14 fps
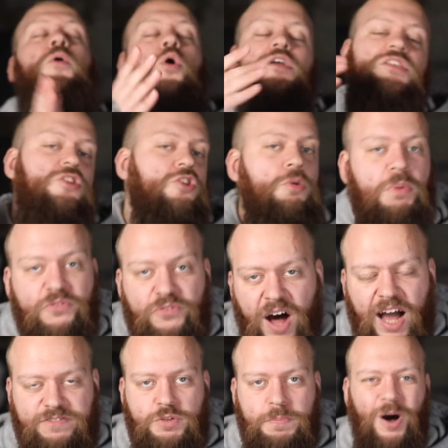point in the number
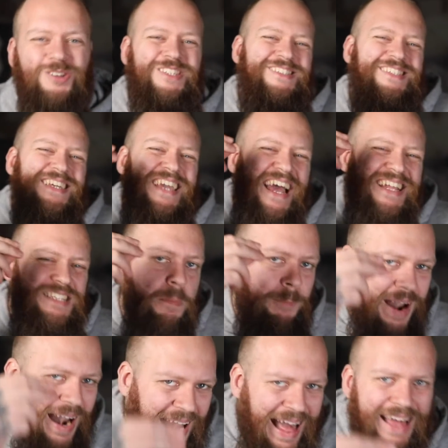5 spot is to get a
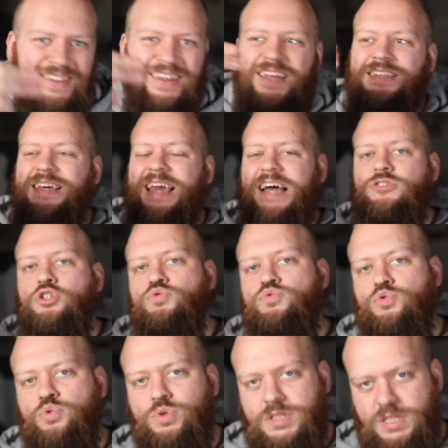plan and get a
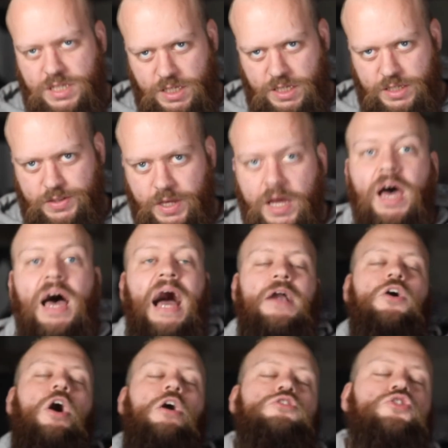routine. I
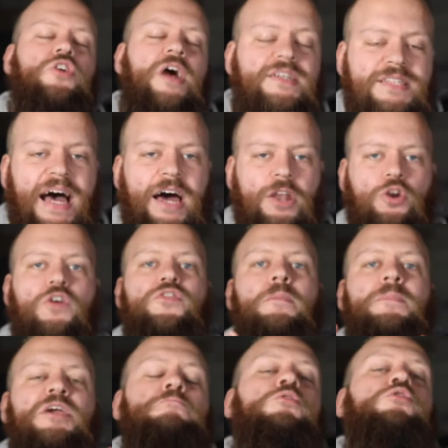can't stress that enough. The
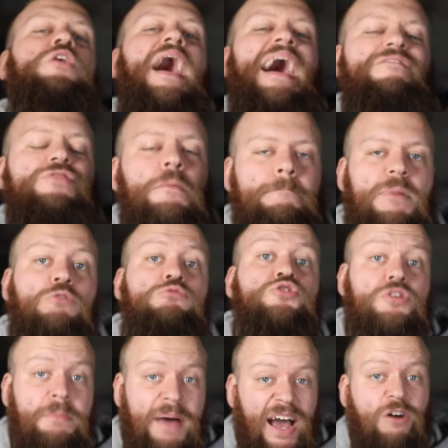people that have the
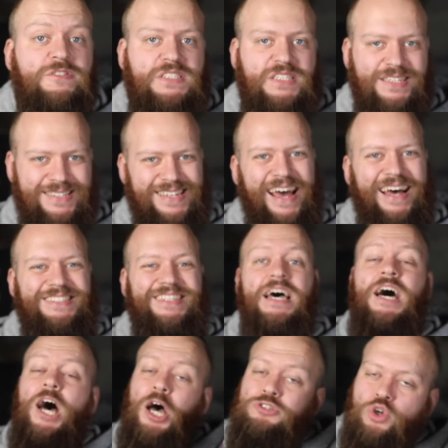most amount of
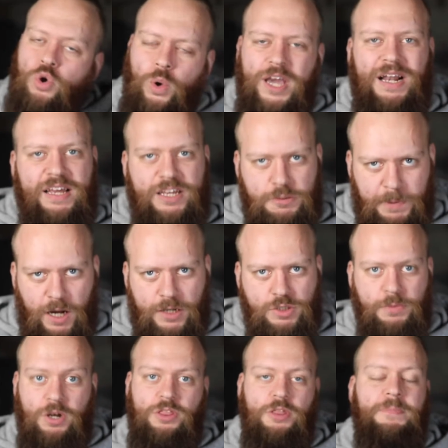success as quickly as
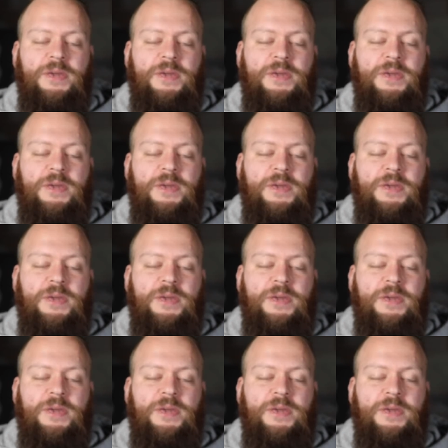possible are the